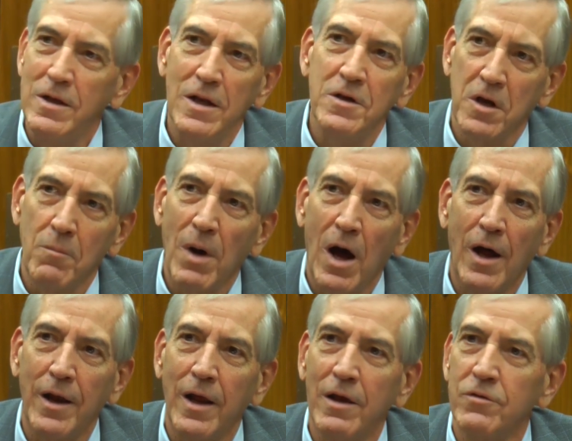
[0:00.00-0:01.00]
didn't come
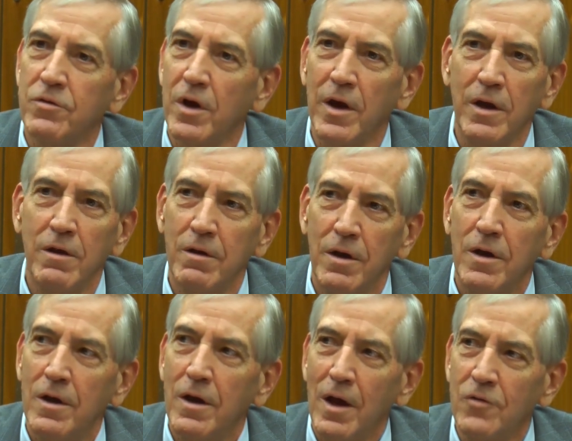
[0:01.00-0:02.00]
on as a
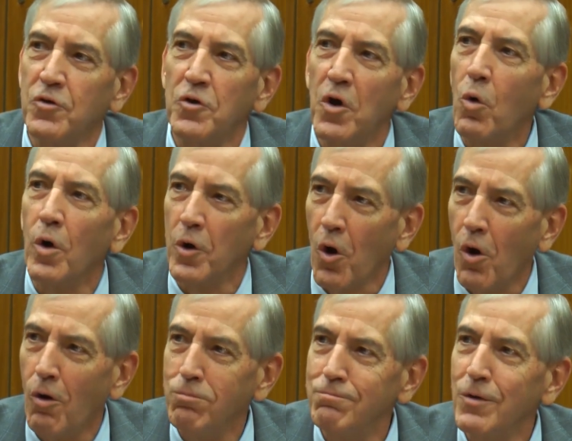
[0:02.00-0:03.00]
as a
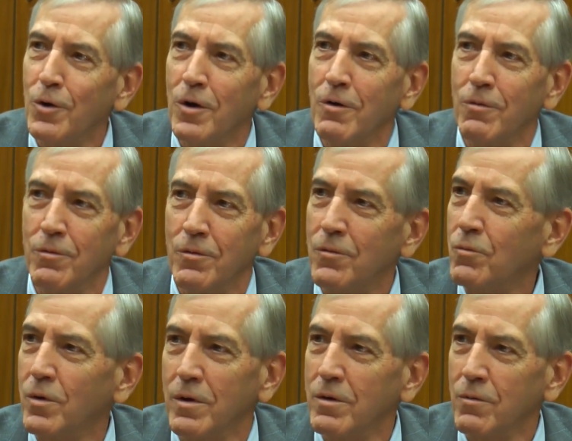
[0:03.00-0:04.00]
know-it-all or
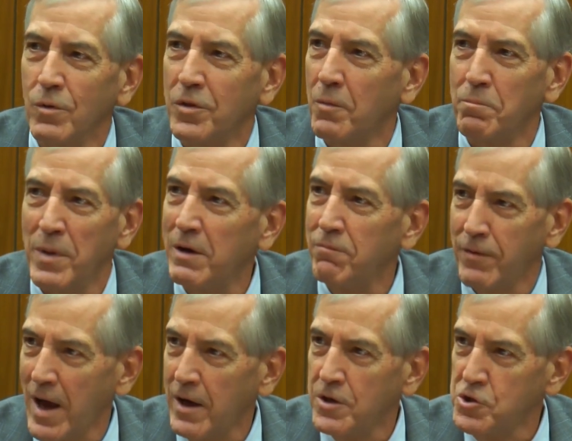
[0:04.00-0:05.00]
with a big
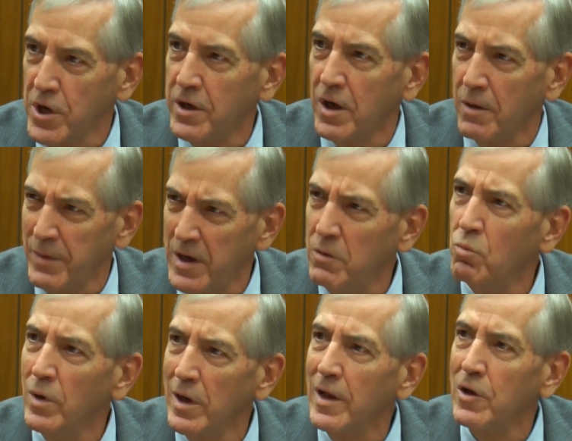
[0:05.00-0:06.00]
fat agenda. I mean, he
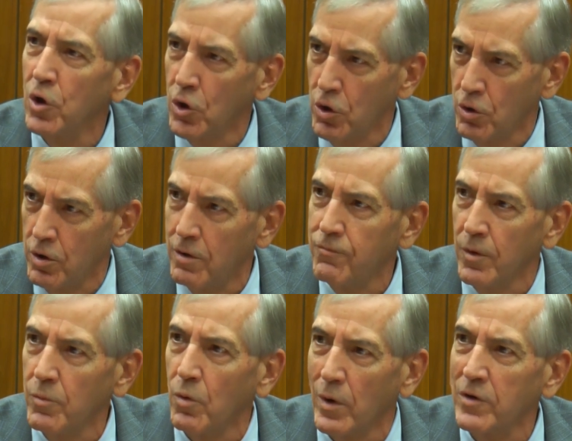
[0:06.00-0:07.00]
really learned
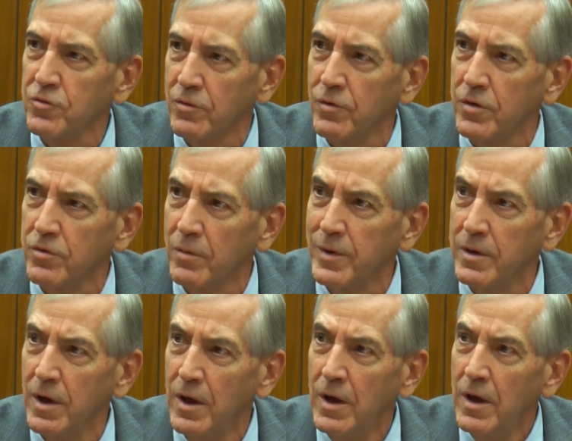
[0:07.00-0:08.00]
from the rest of us. I mean,
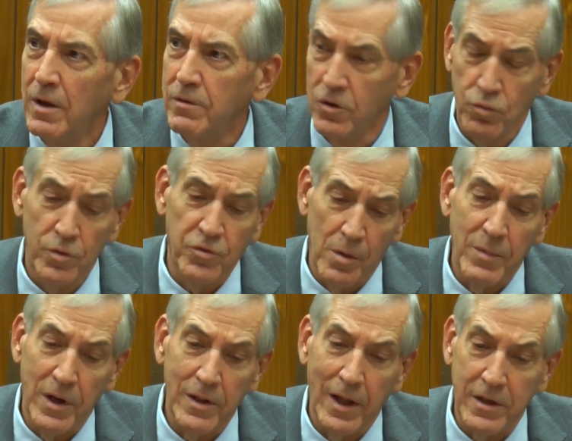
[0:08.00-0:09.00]
this was
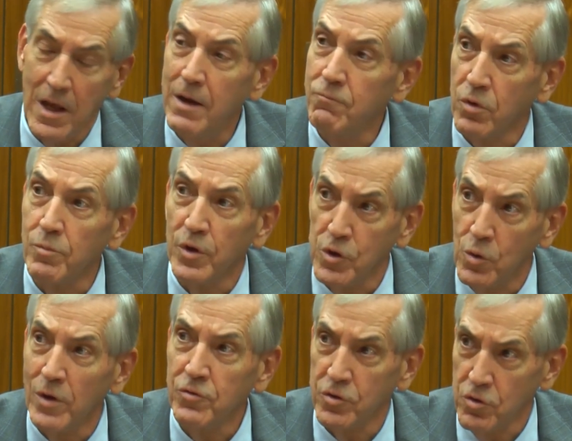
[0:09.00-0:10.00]
somebody that came from the
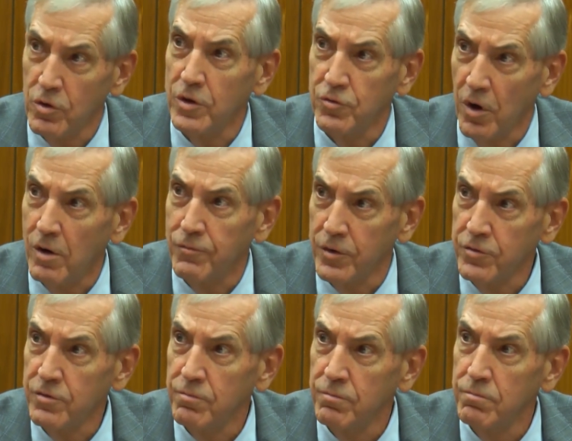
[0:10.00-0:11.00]
U.S. Attorney's
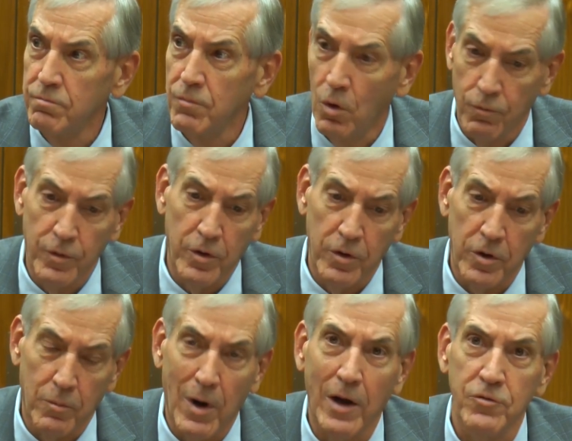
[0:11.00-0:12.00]
Office over to the
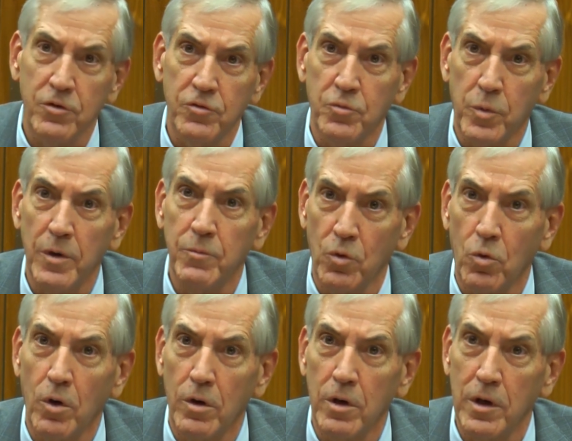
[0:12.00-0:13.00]
Nebraska Supreme
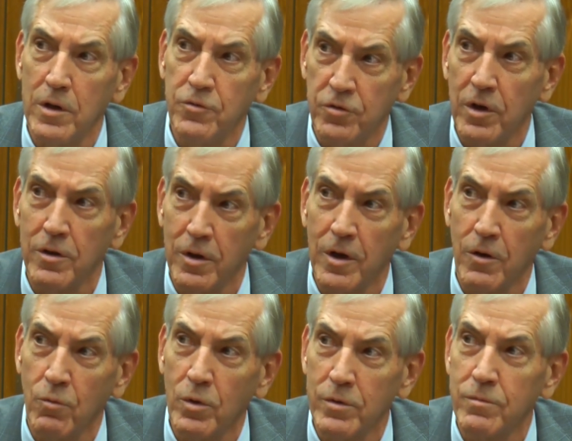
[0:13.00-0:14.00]
Court, and he's sitting
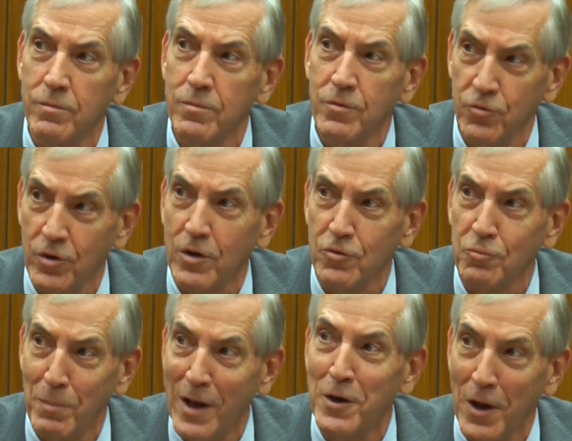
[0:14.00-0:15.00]
there with 6
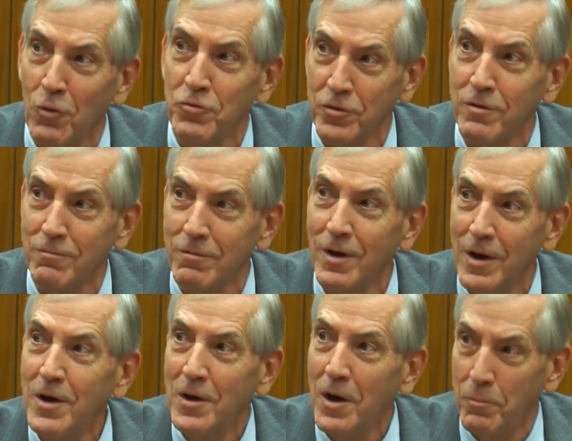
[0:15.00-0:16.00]
Ben Nelson
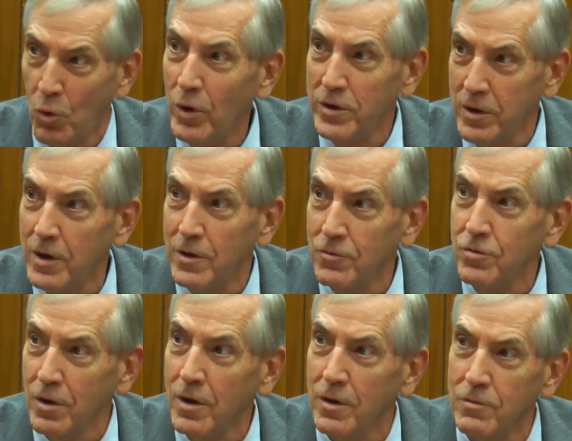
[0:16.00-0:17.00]
appointees,
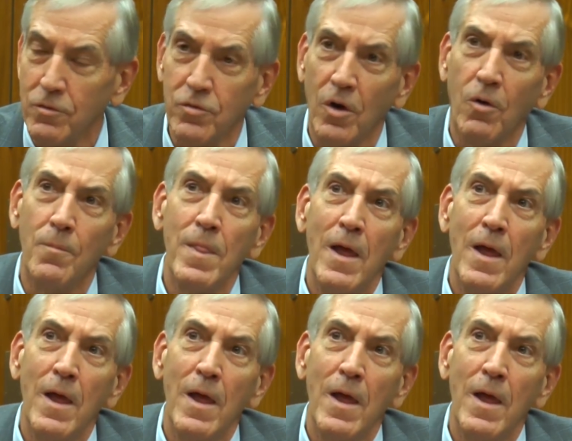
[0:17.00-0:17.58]
and so